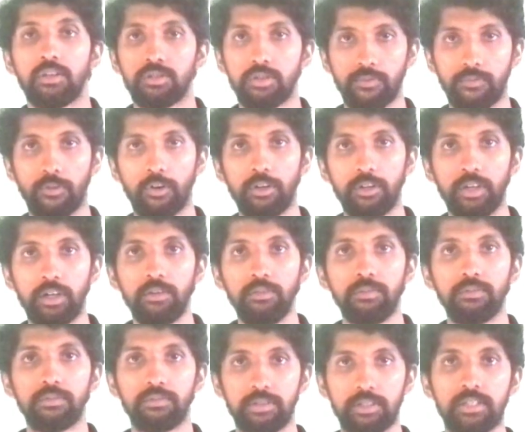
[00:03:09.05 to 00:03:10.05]
So for now,
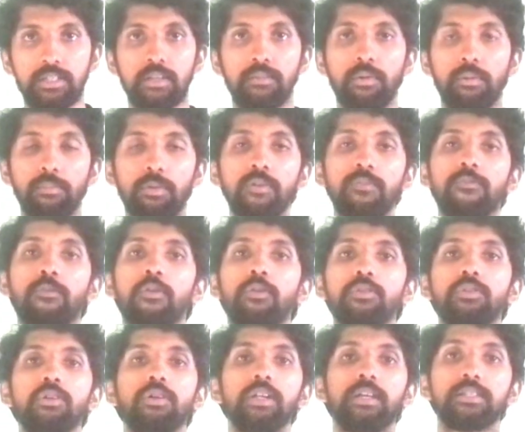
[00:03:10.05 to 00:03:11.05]
just remember,
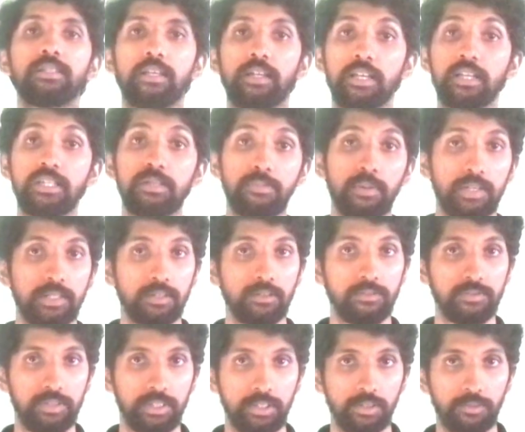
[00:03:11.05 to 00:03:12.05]
photon has a rest mass
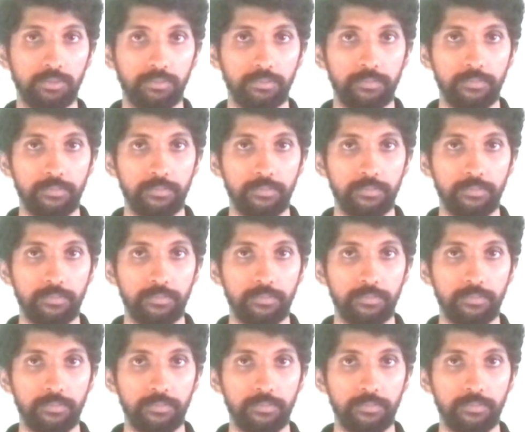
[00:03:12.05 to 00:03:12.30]
of 0.